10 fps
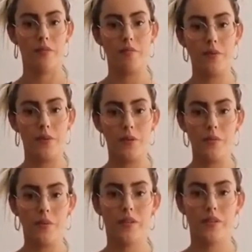have no
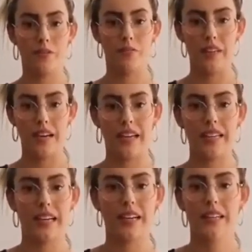boob to be
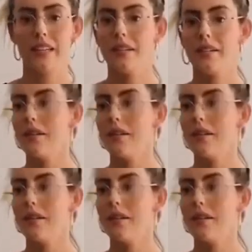under.